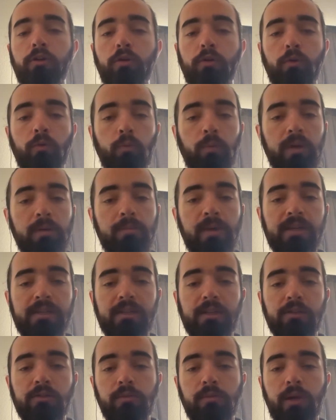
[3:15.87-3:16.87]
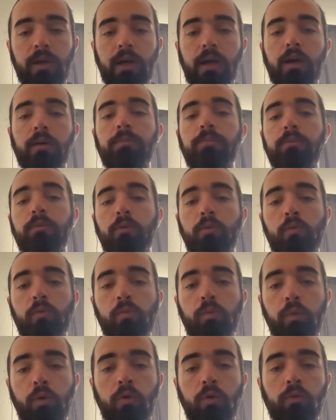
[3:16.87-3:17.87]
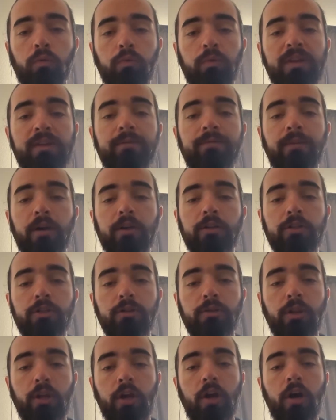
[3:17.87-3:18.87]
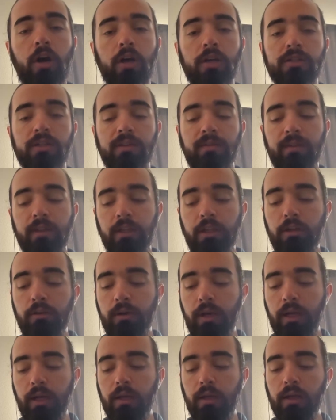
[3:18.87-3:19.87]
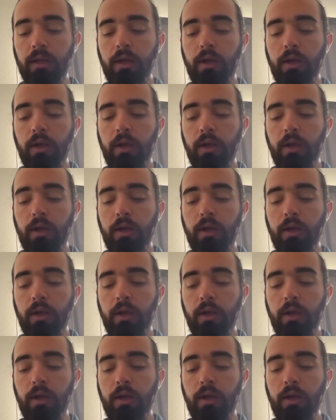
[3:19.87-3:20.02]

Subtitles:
we messed this one up. We'll refund you the cost of the unit.